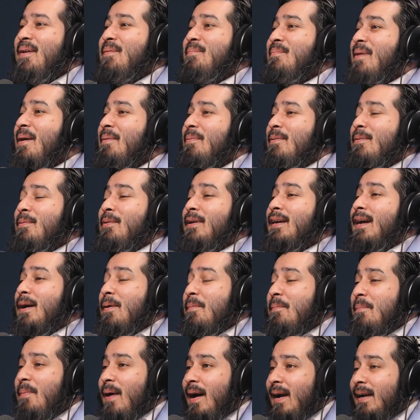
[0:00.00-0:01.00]
Maybe we'll
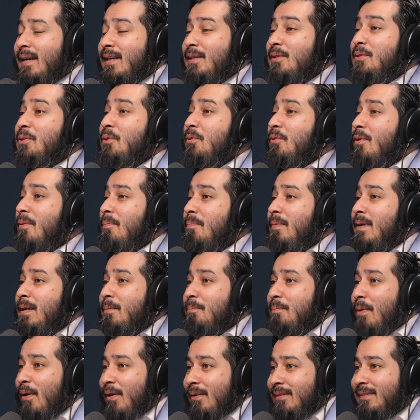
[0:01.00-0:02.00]
come back and do a
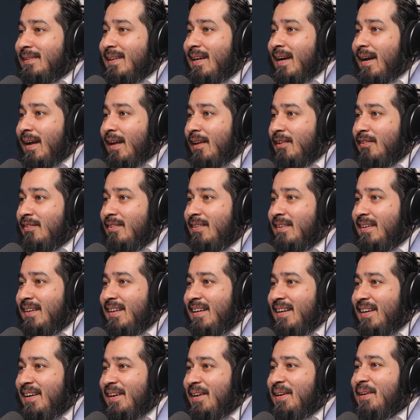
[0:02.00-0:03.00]
repeat
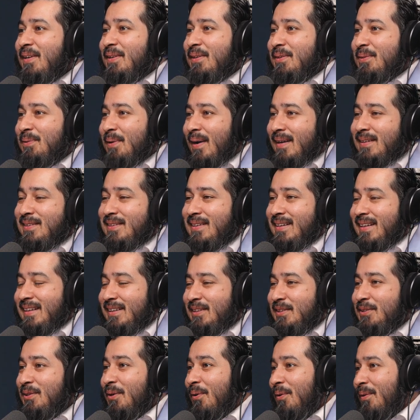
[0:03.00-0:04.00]
podcast to
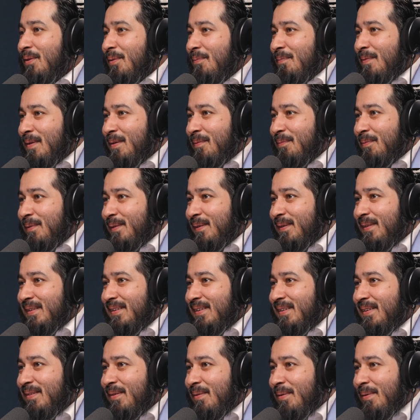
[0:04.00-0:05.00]
actually show the
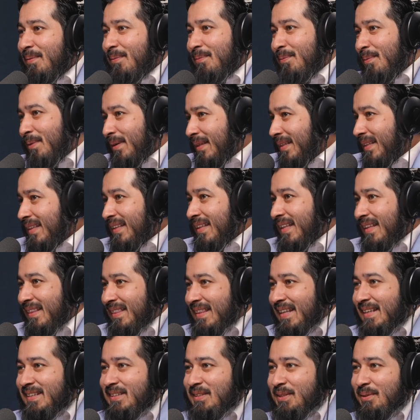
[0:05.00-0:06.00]
people what the
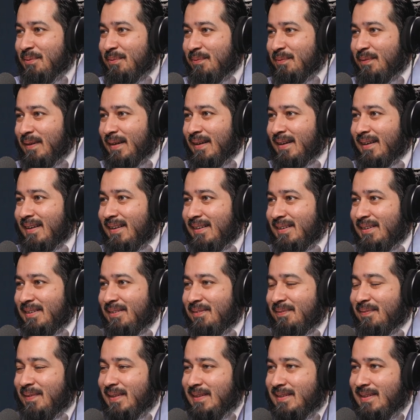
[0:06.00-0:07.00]
things you've
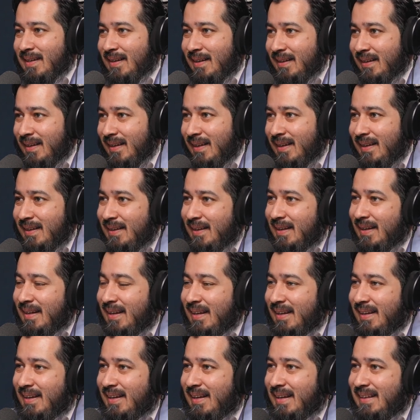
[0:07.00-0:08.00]
mashallah
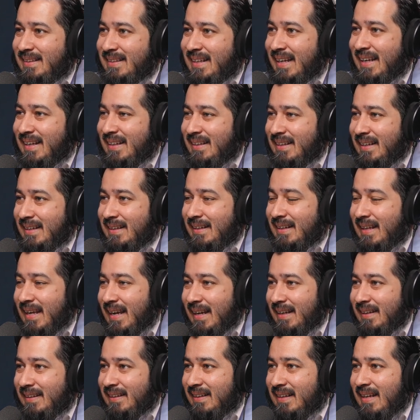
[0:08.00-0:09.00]
attained and
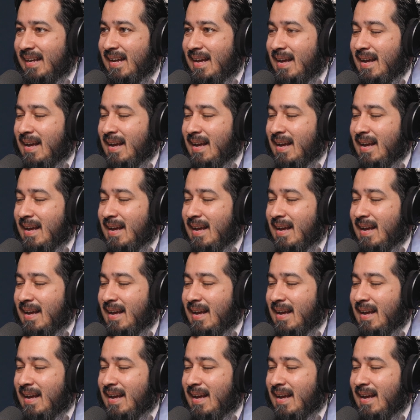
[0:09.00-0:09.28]
gained.